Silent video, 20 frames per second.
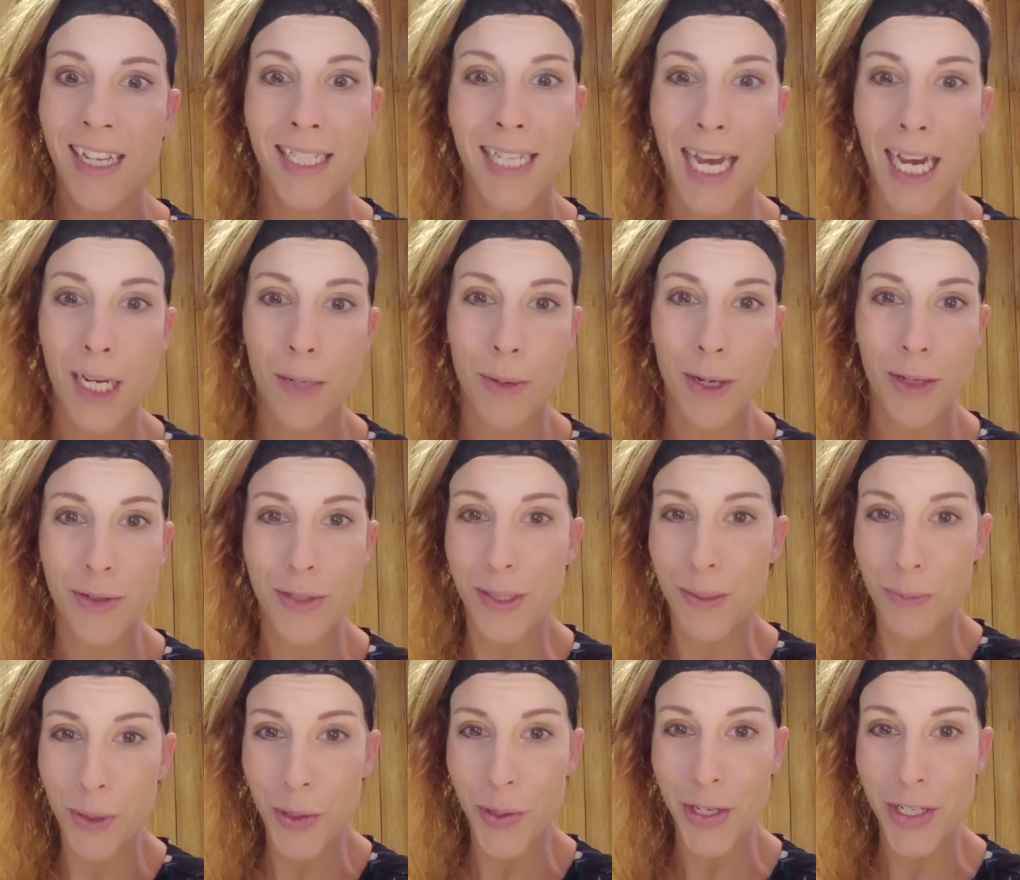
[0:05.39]
talk about the
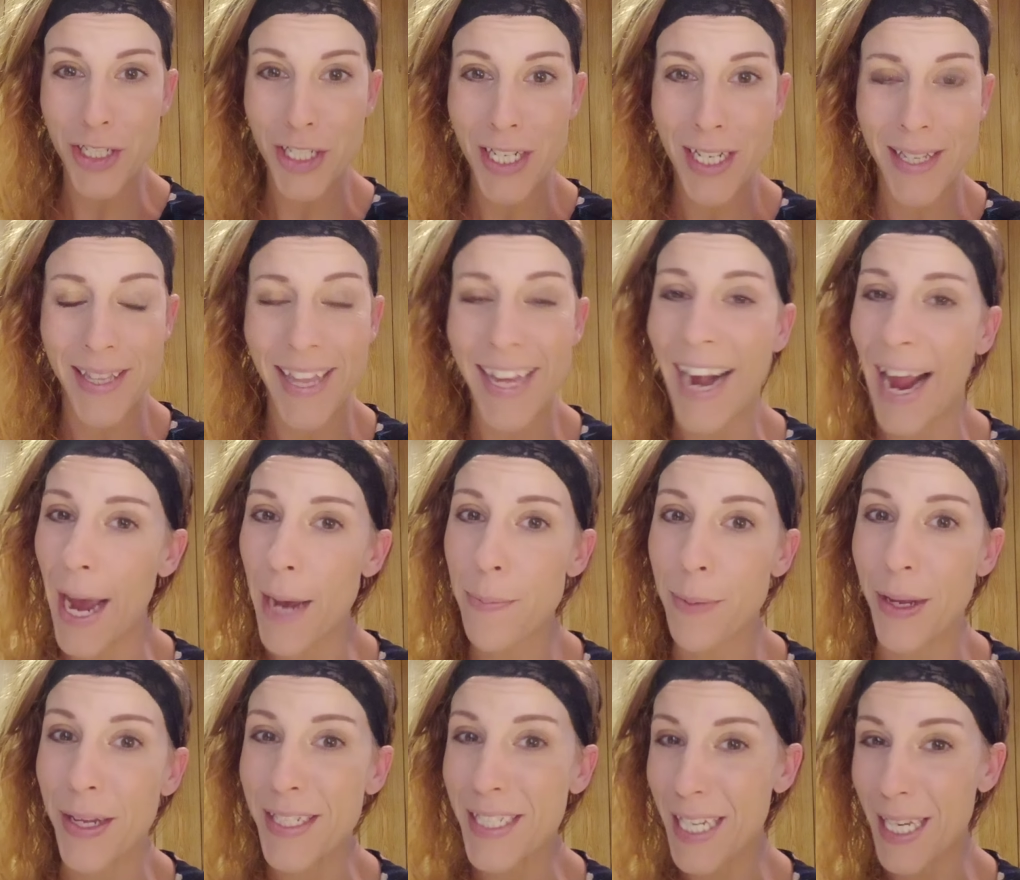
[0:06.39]
spooky shit that
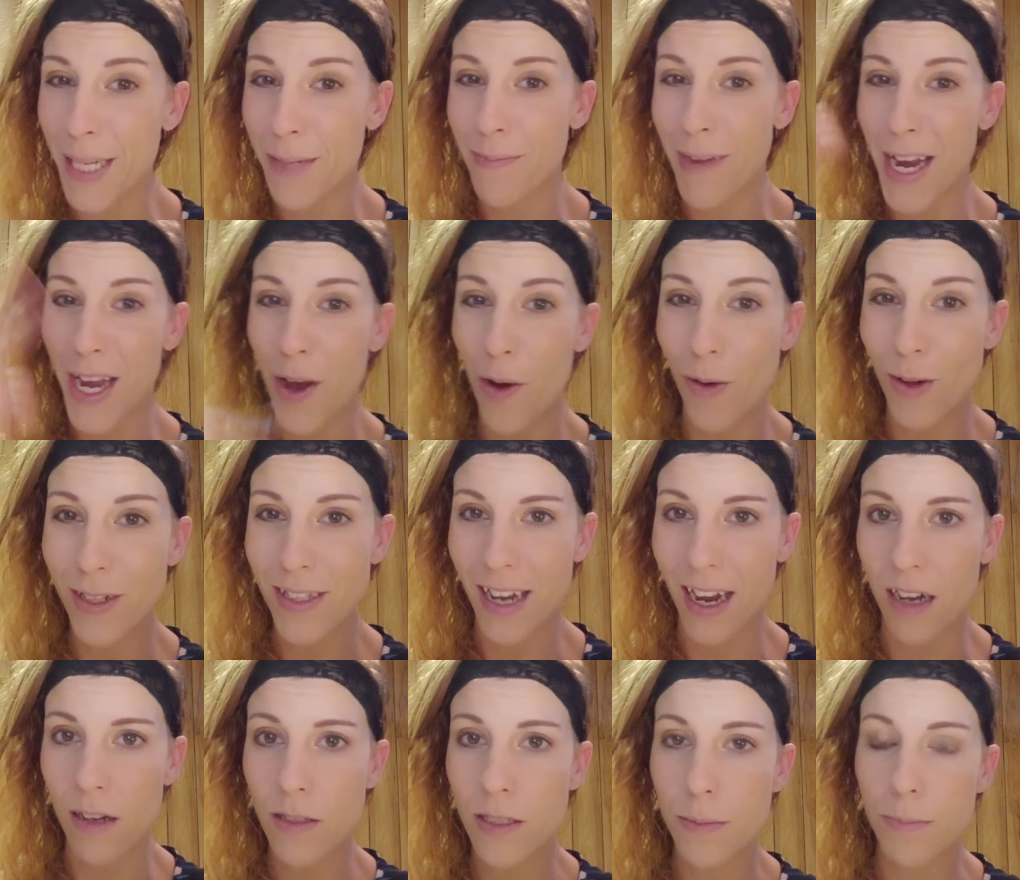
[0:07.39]
happened in my old
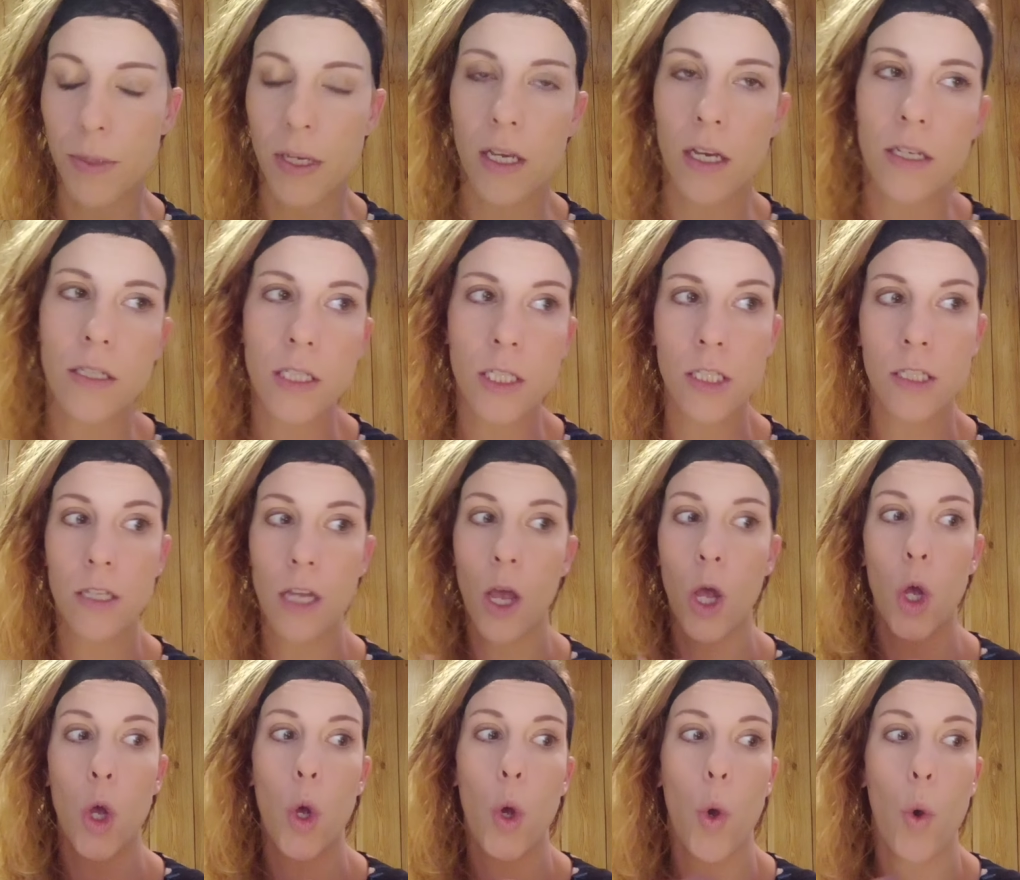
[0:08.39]
house because
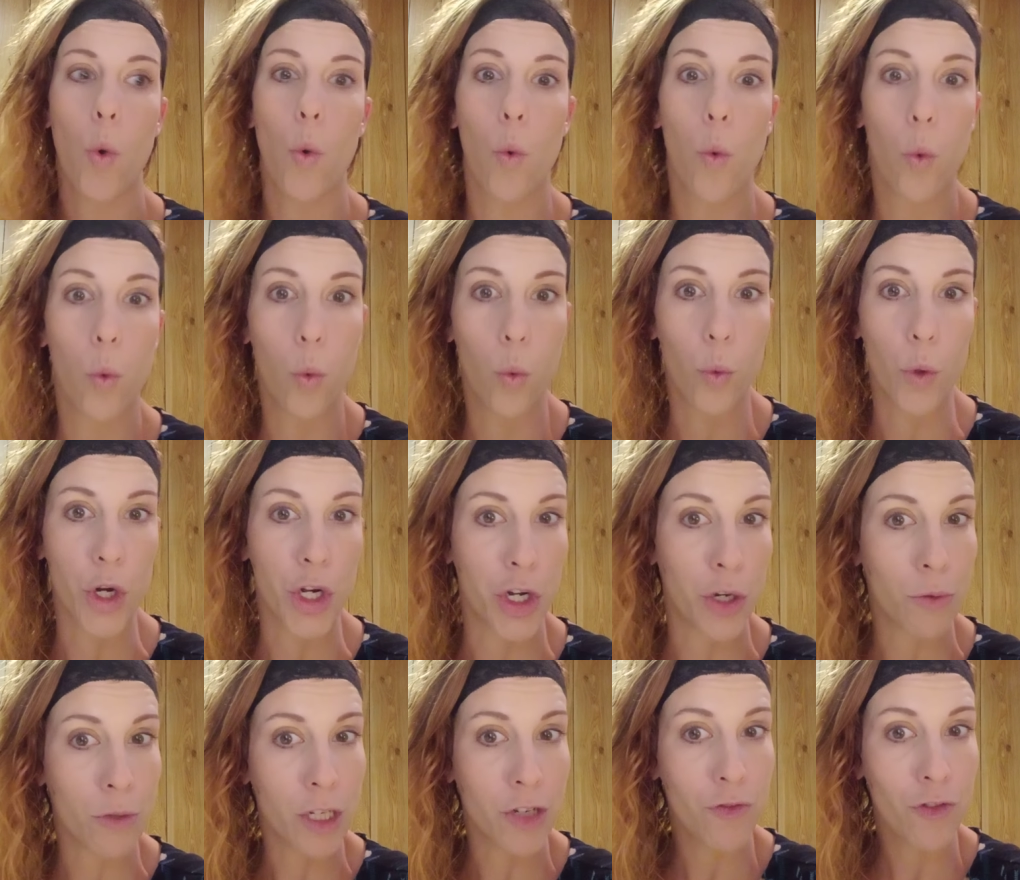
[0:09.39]
we
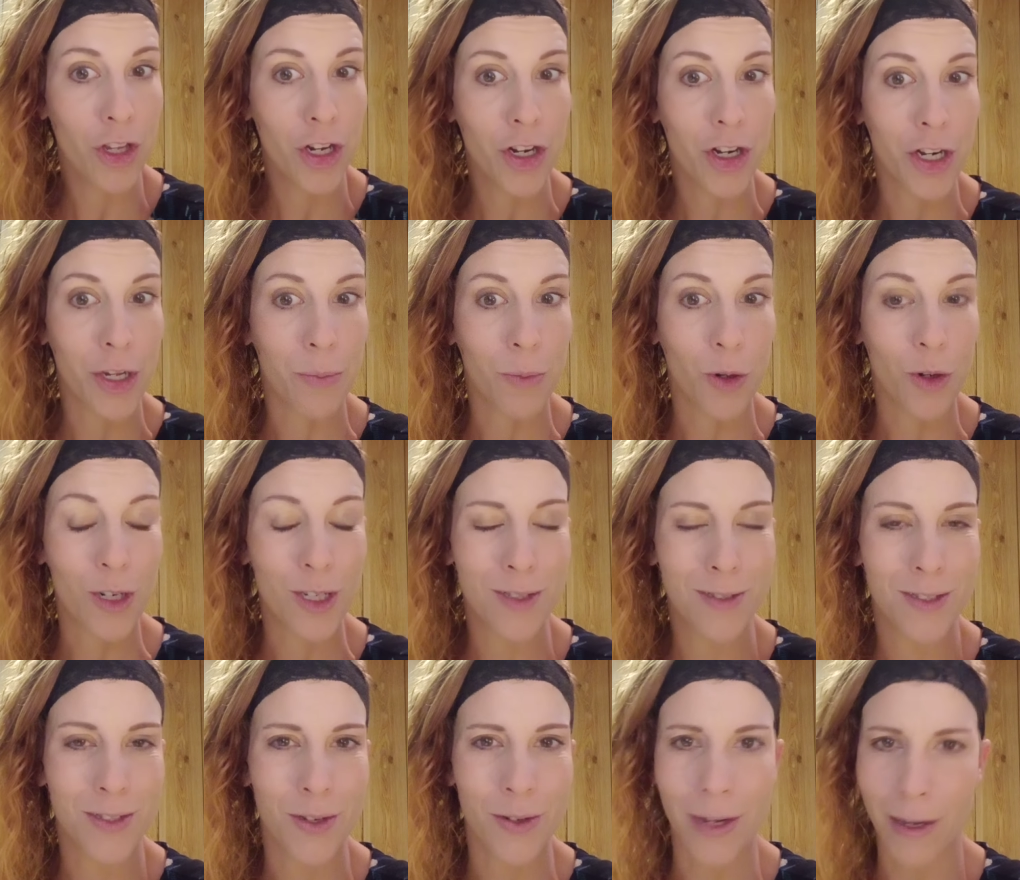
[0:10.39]
don't live there anymore.
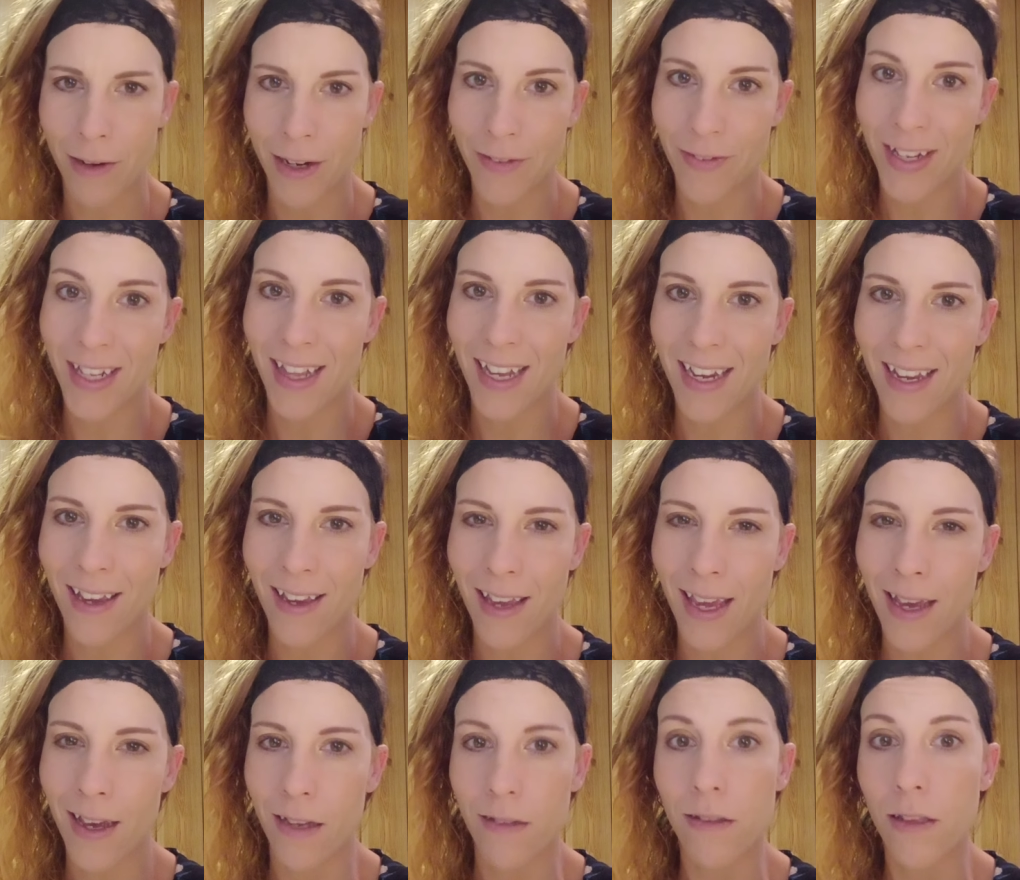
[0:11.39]
So now I feel like I
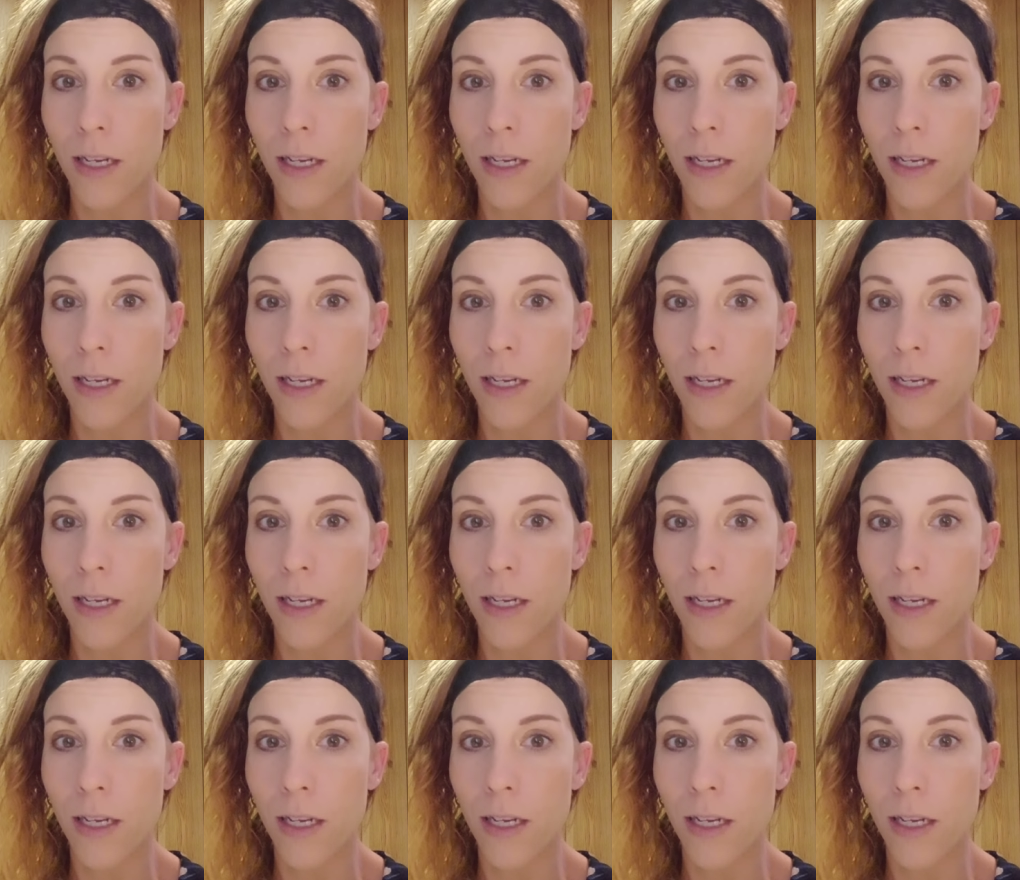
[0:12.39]
can.